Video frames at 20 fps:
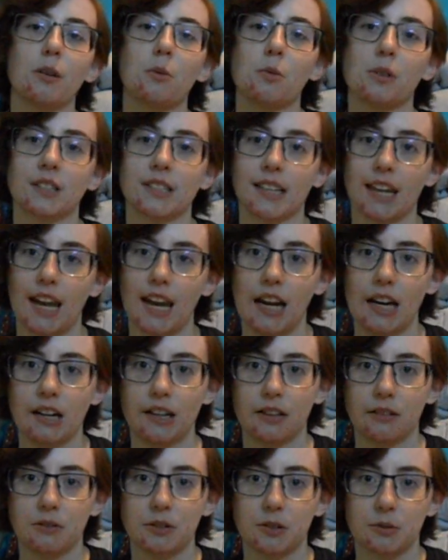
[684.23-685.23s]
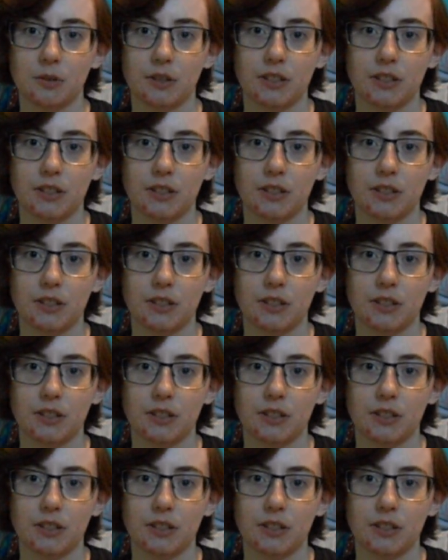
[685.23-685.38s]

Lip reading: and once caring was